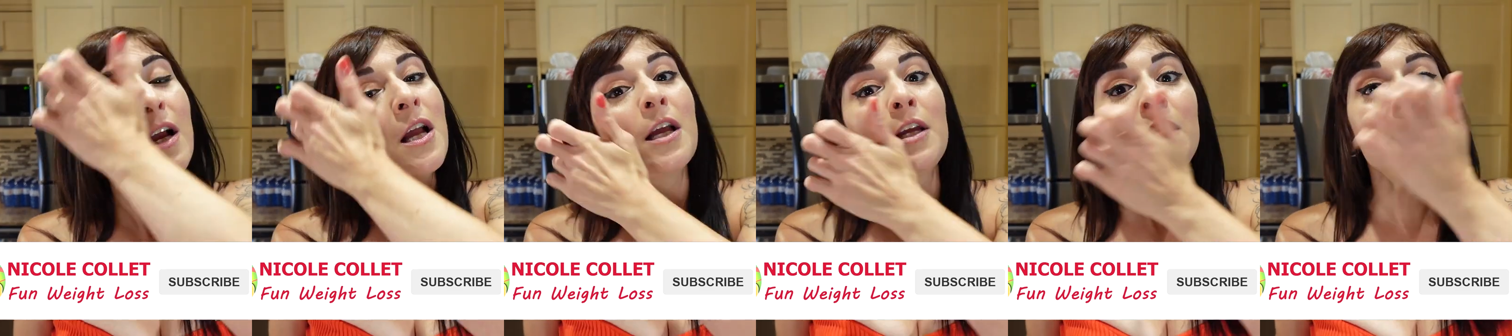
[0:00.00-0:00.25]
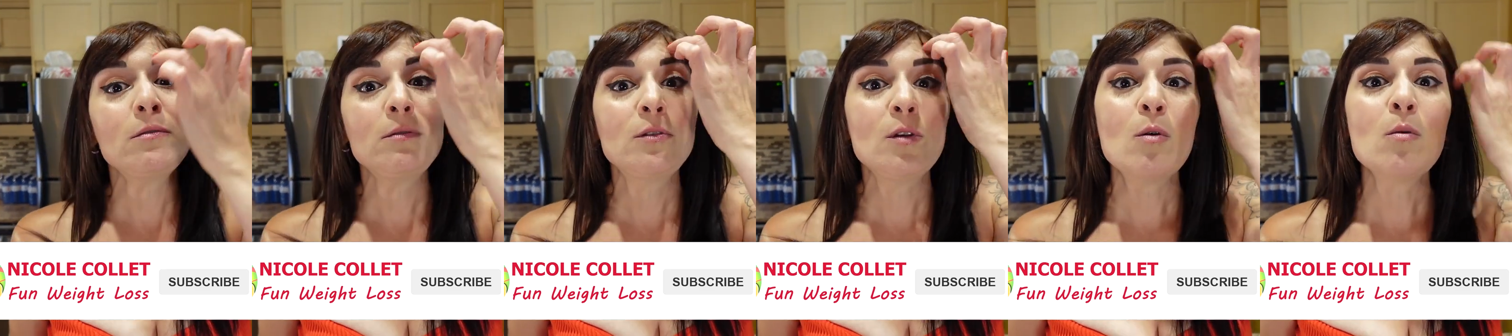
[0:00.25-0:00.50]

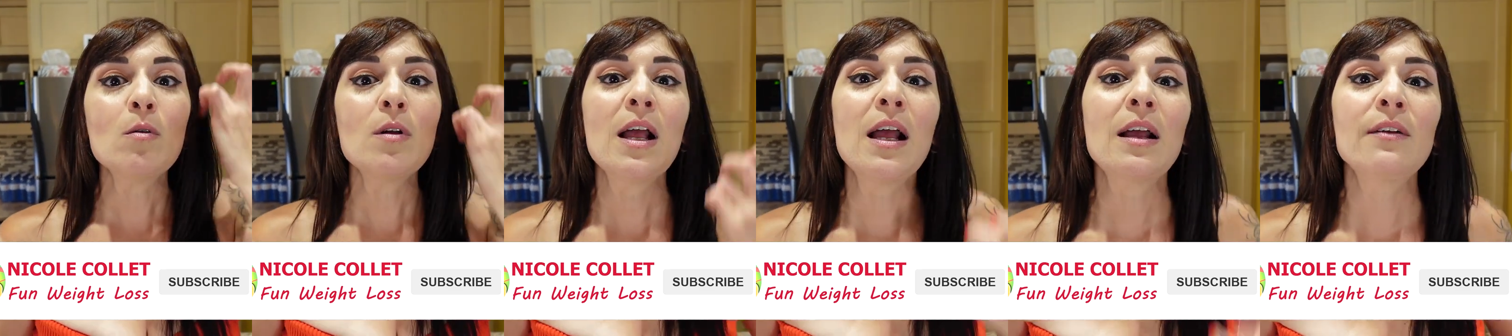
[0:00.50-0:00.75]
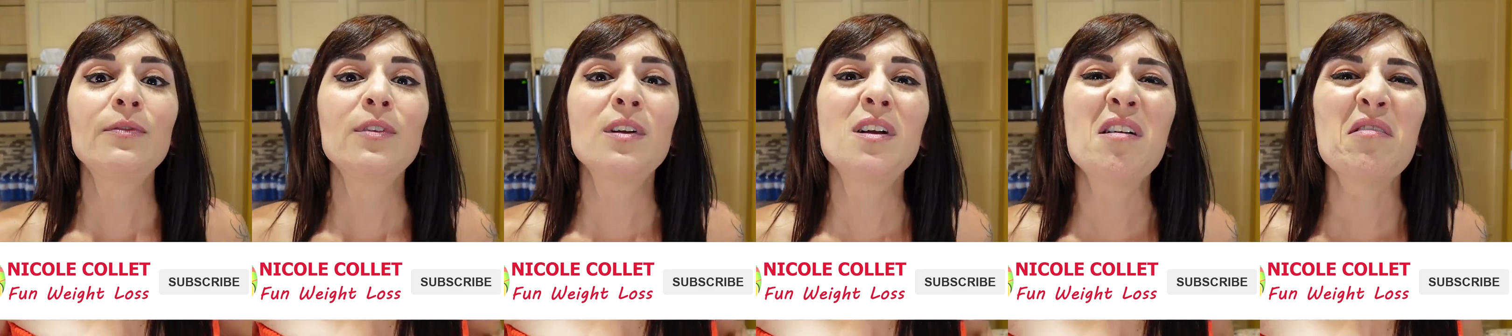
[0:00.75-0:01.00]
You don't
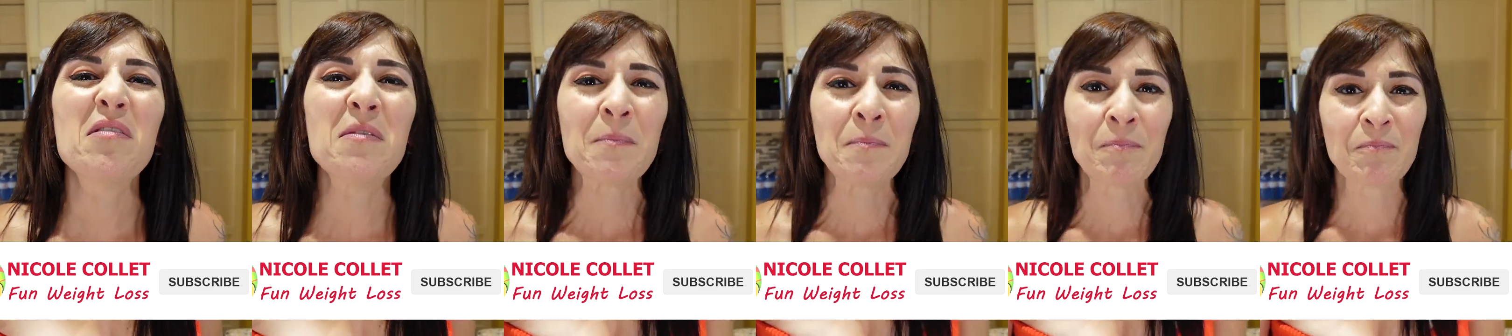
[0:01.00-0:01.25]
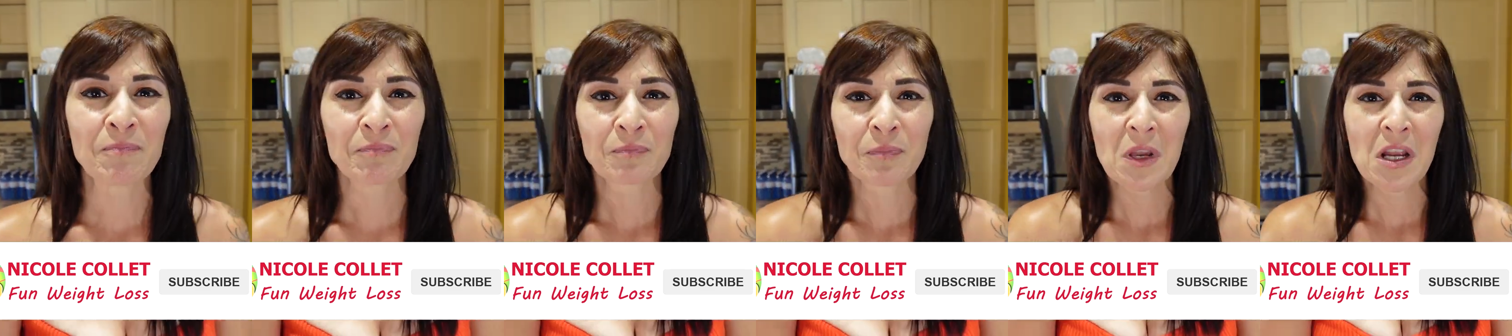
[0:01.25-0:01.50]
have to go,
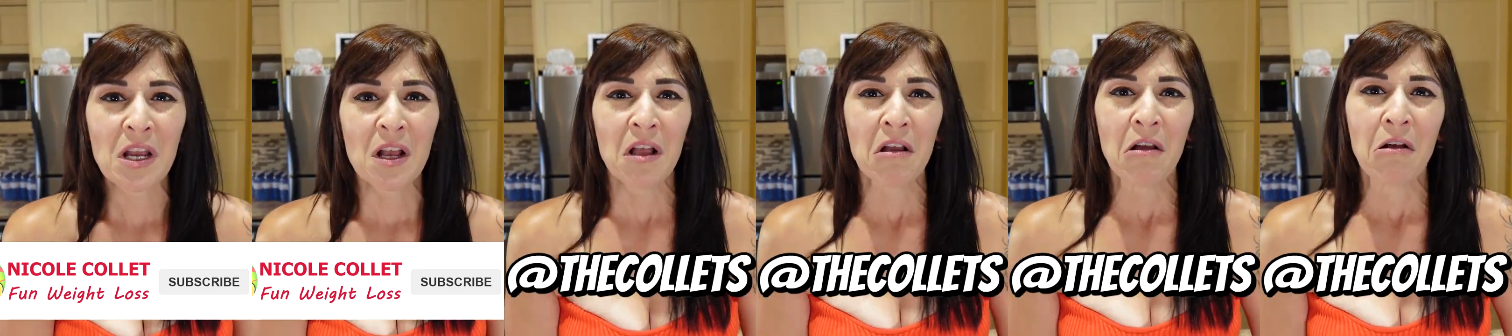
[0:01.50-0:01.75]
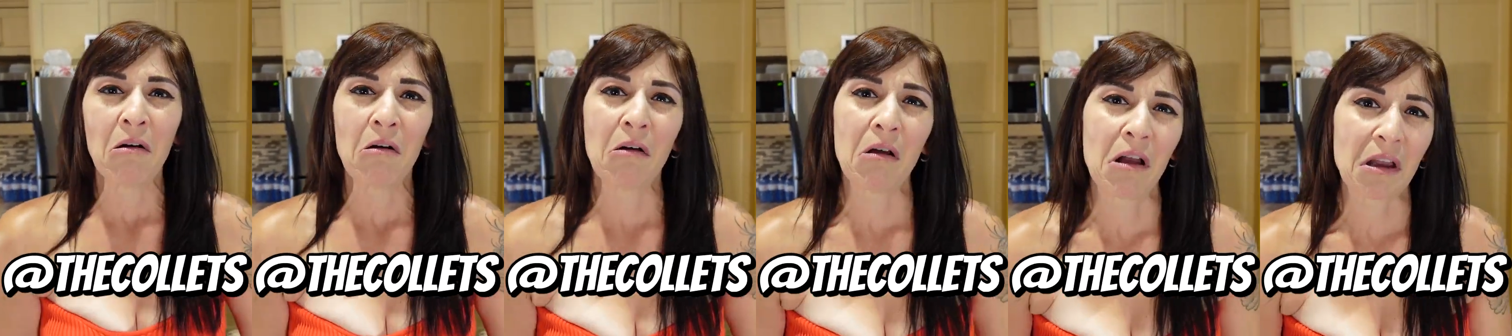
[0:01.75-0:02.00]

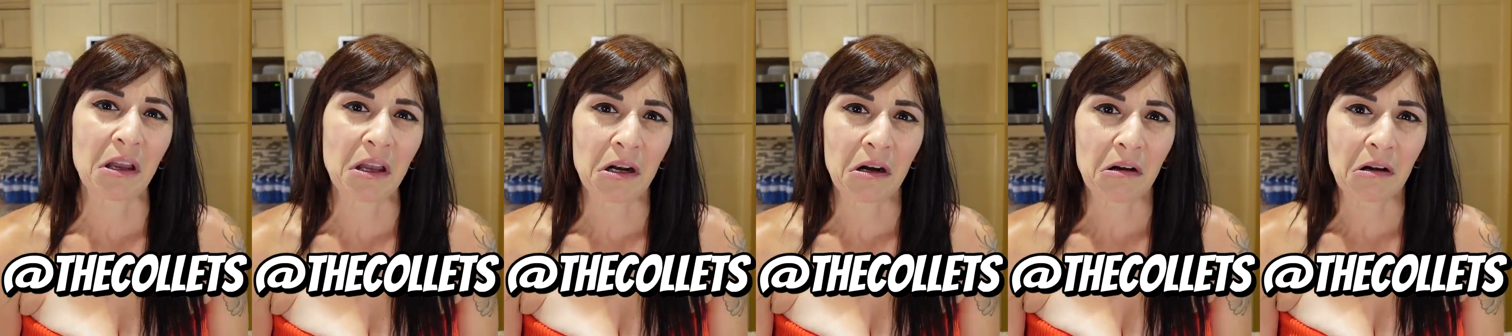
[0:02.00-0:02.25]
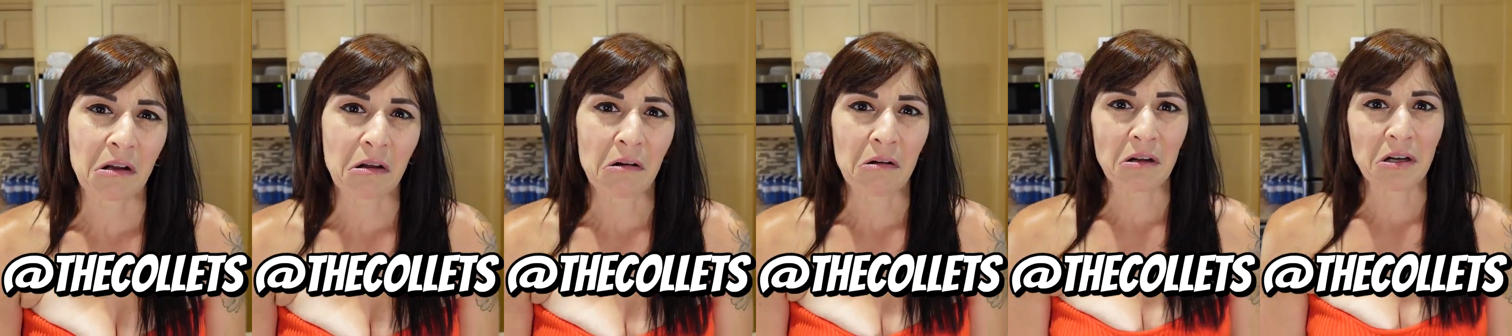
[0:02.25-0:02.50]
oh, I gotta
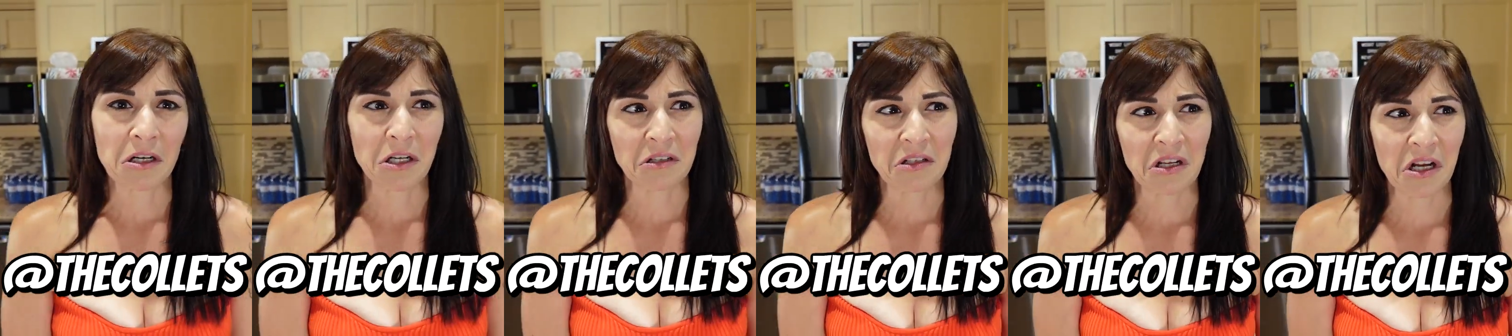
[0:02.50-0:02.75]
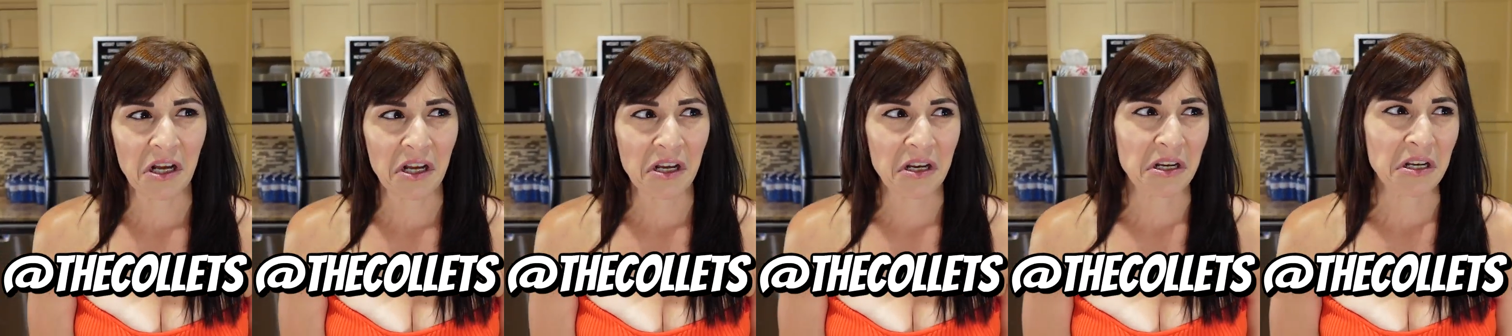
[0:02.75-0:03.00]
go on a
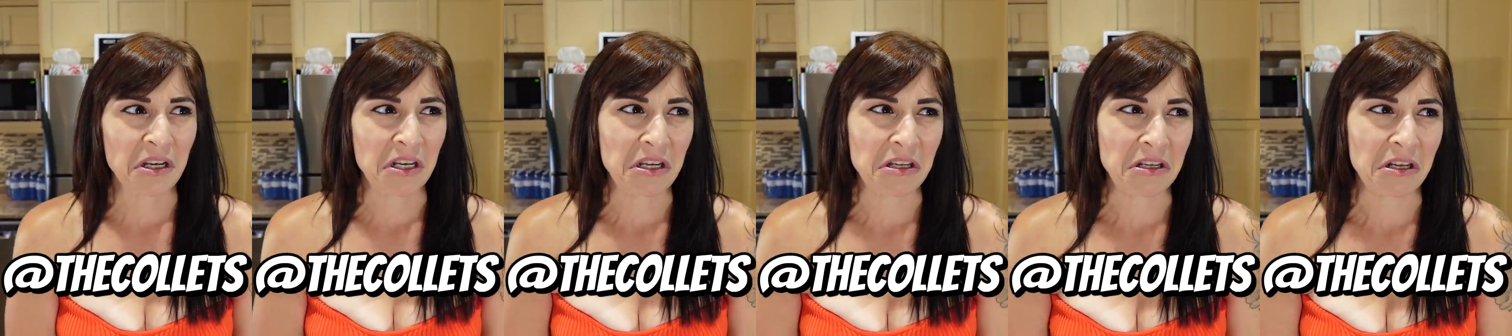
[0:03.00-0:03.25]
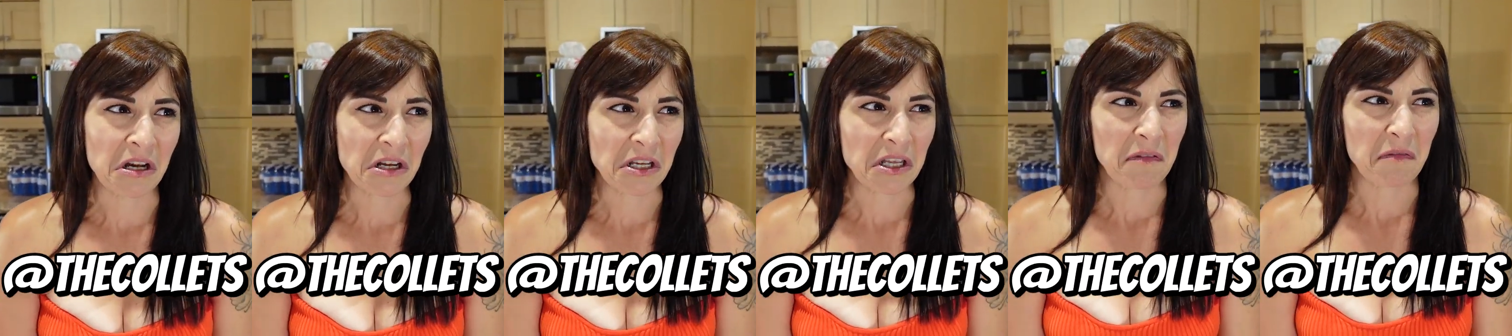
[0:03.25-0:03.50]
diet and eat
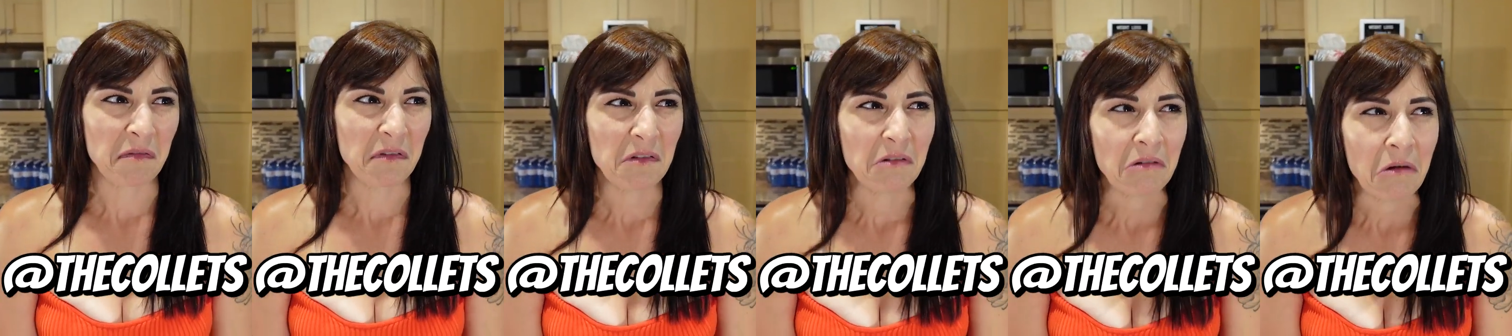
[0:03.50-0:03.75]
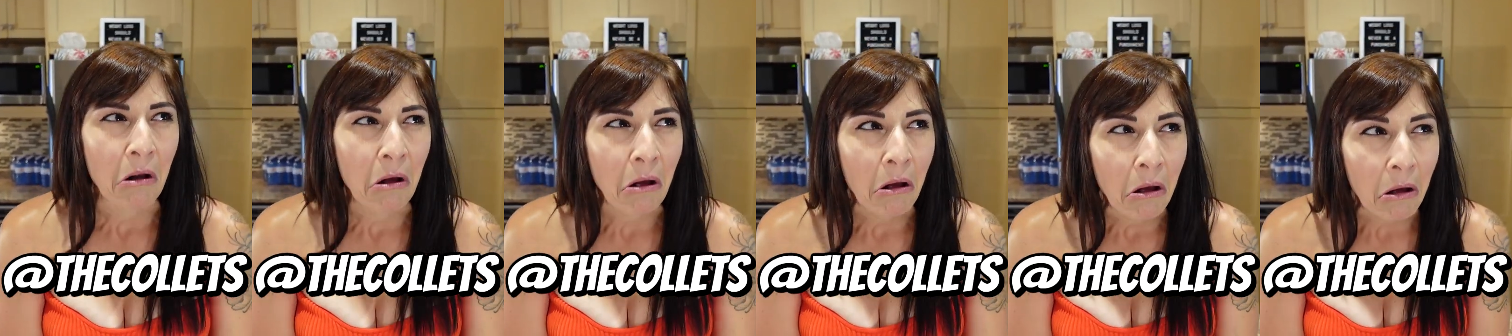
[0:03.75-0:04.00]
yucky food.